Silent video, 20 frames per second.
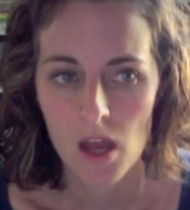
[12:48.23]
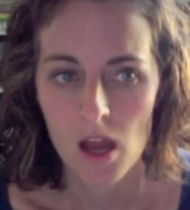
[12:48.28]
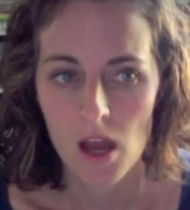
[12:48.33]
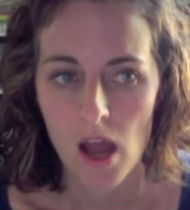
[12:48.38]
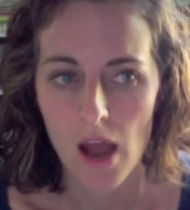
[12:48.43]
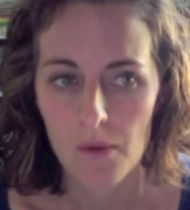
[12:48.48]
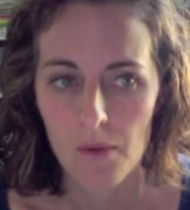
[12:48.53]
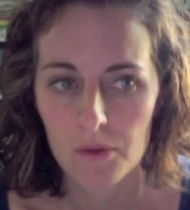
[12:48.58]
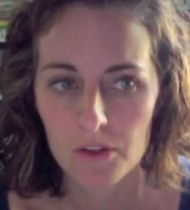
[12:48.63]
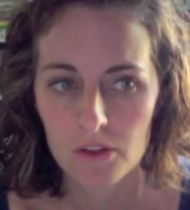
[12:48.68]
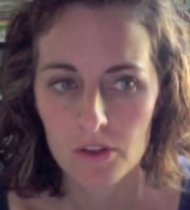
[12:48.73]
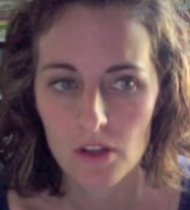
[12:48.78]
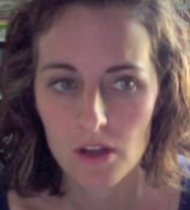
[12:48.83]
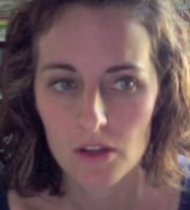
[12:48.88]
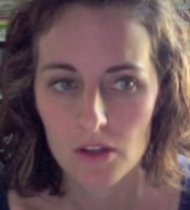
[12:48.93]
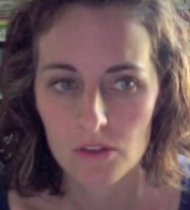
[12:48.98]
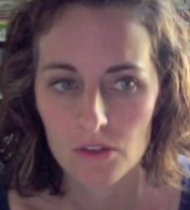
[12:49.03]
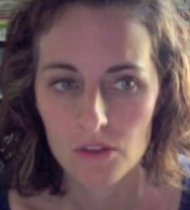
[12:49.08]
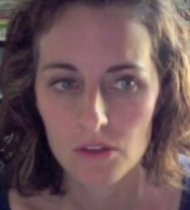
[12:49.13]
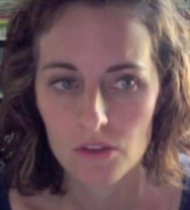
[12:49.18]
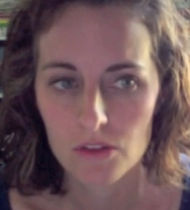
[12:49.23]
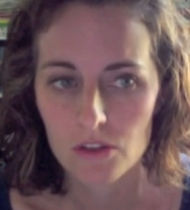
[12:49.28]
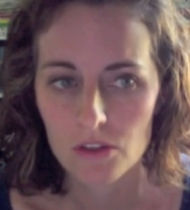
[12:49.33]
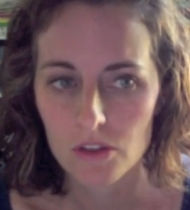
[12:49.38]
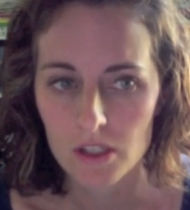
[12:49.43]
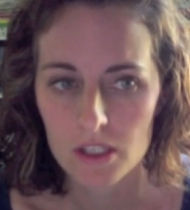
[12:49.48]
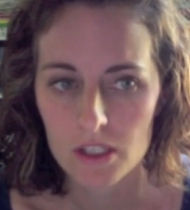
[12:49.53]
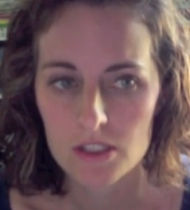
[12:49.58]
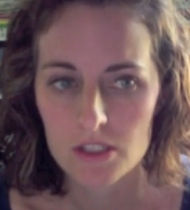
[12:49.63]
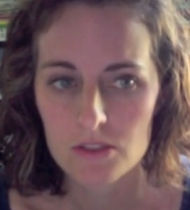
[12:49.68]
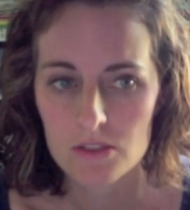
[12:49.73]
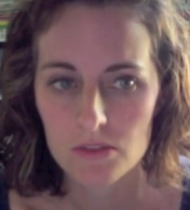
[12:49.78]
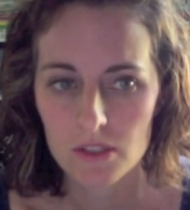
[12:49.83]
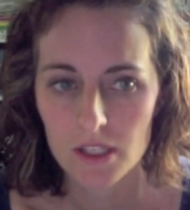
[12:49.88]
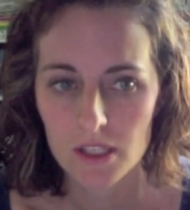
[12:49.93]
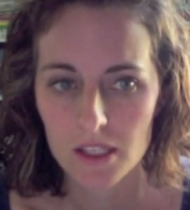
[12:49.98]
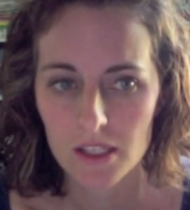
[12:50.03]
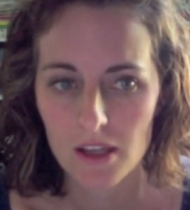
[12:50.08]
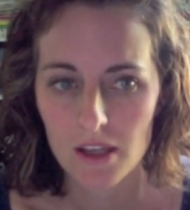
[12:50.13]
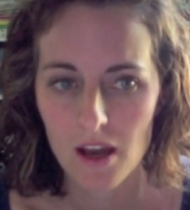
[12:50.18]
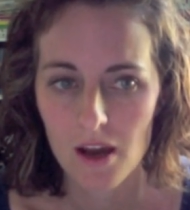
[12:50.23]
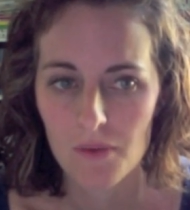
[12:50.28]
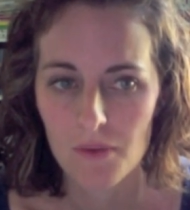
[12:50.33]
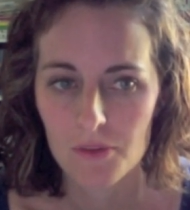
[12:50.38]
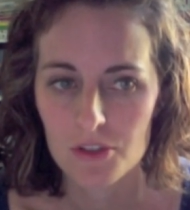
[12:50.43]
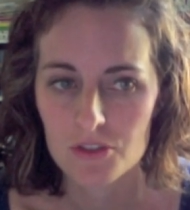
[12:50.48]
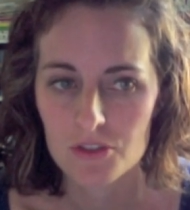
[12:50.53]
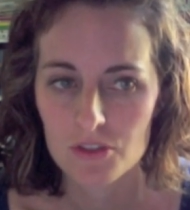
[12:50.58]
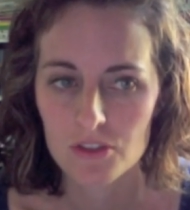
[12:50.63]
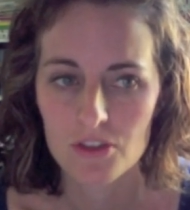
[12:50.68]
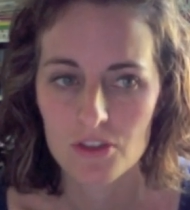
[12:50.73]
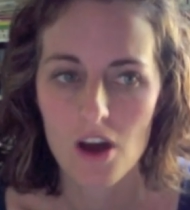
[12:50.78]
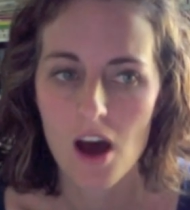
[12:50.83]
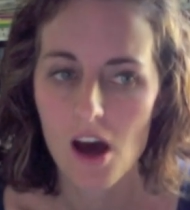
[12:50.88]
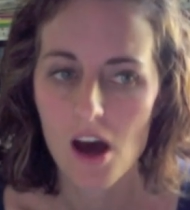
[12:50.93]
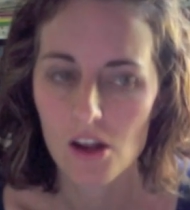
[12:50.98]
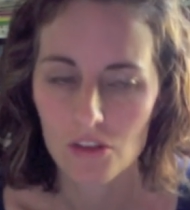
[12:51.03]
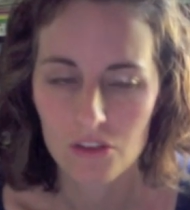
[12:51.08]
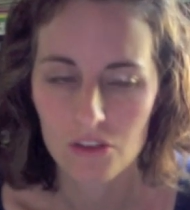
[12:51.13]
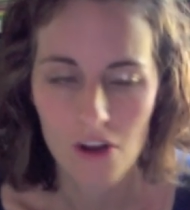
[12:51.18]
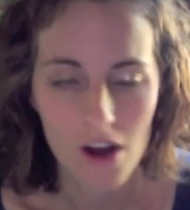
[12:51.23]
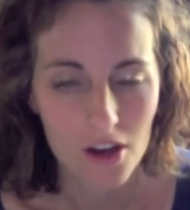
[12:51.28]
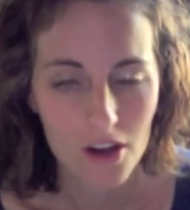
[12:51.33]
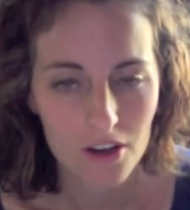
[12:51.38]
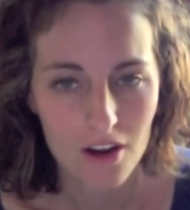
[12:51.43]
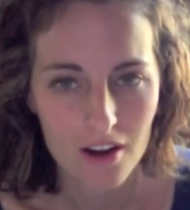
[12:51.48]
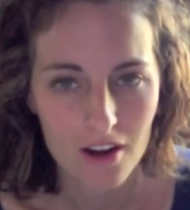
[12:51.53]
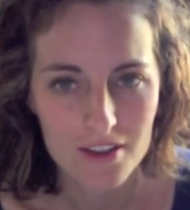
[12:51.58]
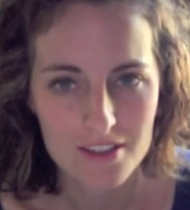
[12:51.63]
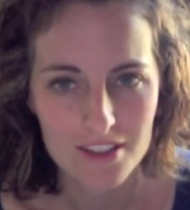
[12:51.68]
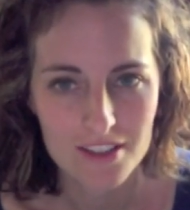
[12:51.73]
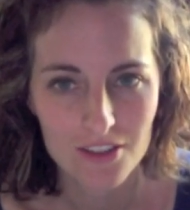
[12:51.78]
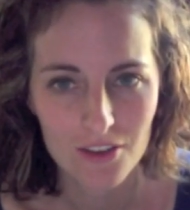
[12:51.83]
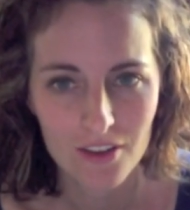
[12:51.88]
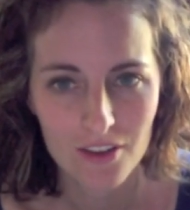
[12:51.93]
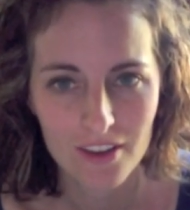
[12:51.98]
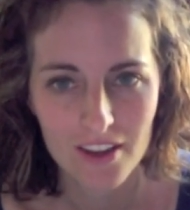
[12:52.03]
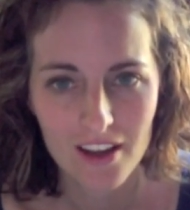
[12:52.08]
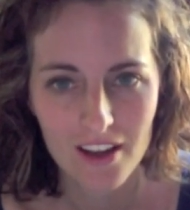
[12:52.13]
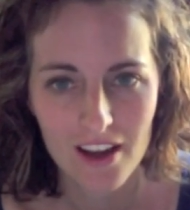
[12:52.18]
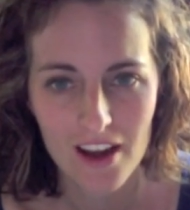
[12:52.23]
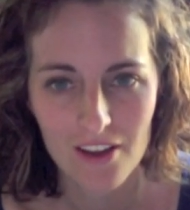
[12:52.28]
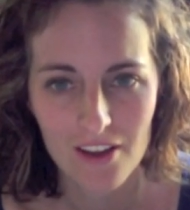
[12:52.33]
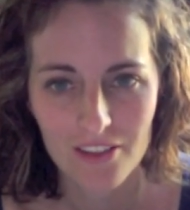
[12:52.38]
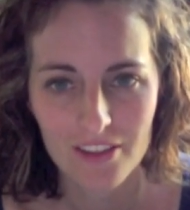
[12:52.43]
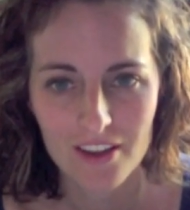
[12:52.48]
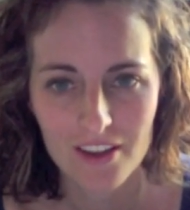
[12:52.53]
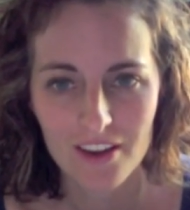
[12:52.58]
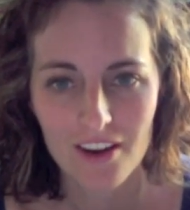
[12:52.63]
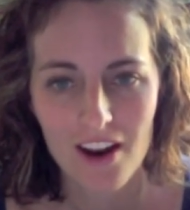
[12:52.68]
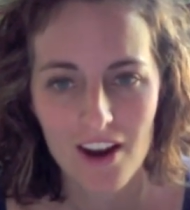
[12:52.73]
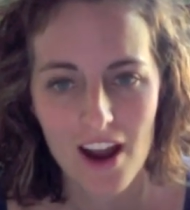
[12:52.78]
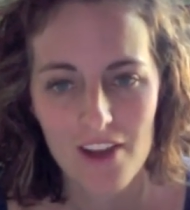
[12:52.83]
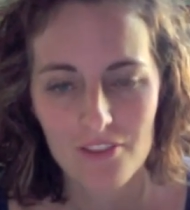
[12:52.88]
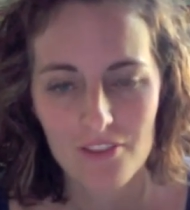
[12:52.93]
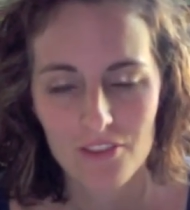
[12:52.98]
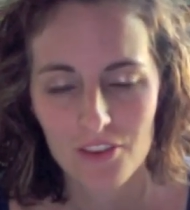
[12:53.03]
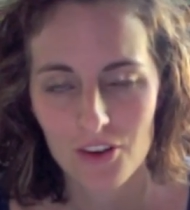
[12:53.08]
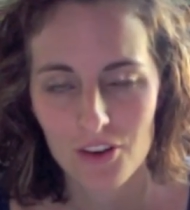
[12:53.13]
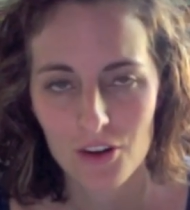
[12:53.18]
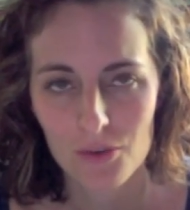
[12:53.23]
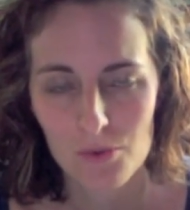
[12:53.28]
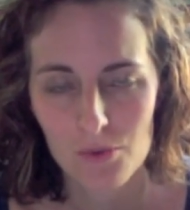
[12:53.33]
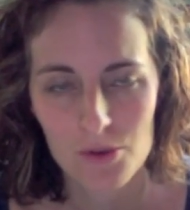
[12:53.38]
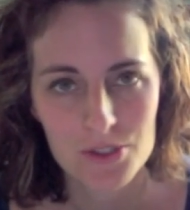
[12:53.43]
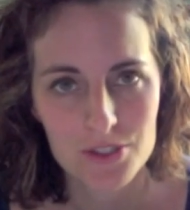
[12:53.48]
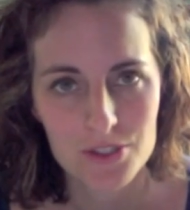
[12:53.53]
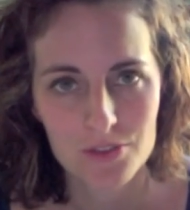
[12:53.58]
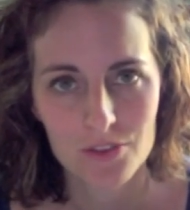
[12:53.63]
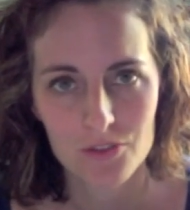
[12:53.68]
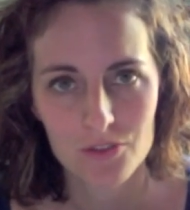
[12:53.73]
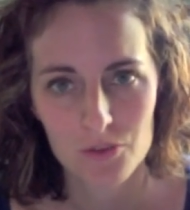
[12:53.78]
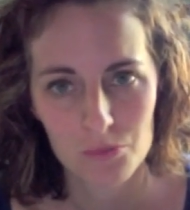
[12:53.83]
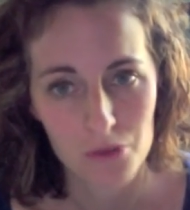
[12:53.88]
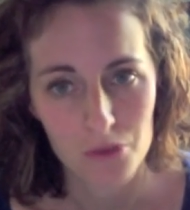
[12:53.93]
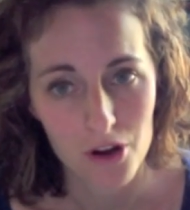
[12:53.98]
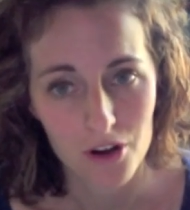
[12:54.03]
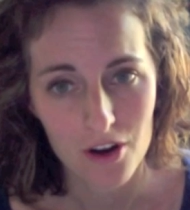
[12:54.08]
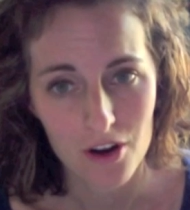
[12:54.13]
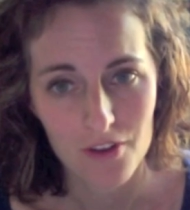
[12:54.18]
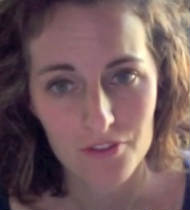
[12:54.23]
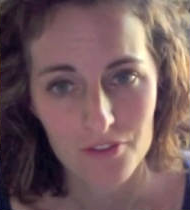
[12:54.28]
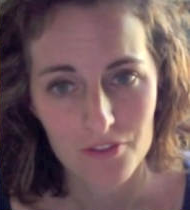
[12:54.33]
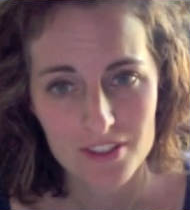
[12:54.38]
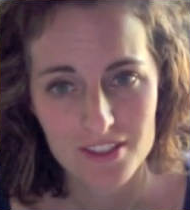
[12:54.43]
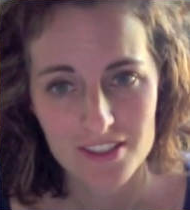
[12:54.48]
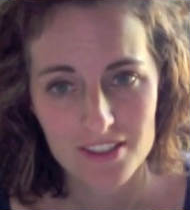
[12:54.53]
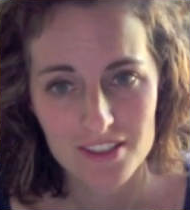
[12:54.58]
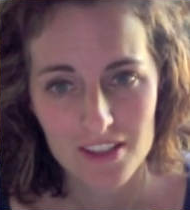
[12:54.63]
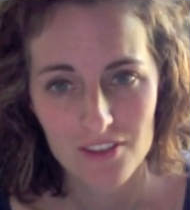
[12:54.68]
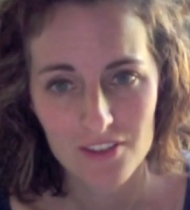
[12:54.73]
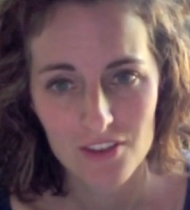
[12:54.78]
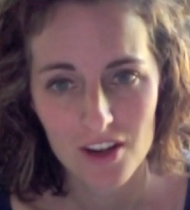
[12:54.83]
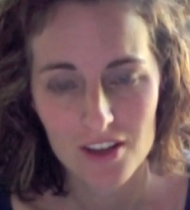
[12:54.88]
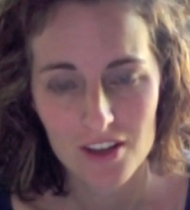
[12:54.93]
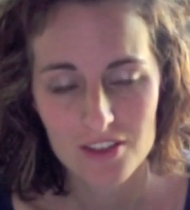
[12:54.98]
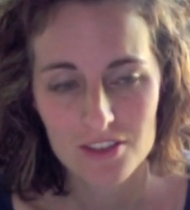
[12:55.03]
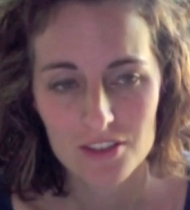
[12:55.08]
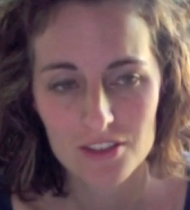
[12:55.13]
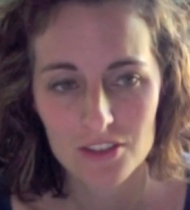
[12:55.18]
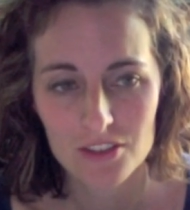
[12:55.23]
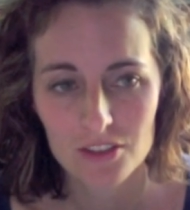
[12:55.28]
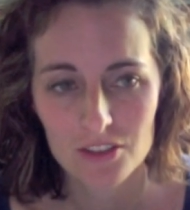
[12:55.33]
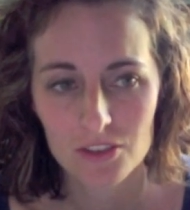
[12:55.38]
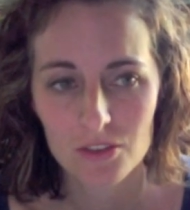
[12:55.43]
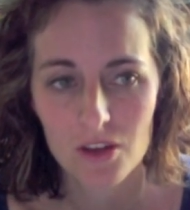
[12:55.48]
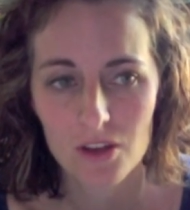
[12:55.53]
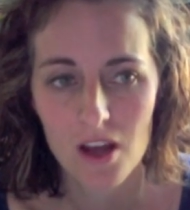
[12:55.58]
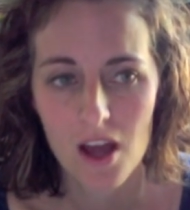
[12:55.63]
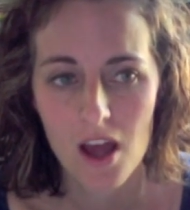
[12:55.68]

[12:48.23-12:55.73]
I would look into it. There's not a lot of content out there. I've heard most of it from blog conferences I've gone to.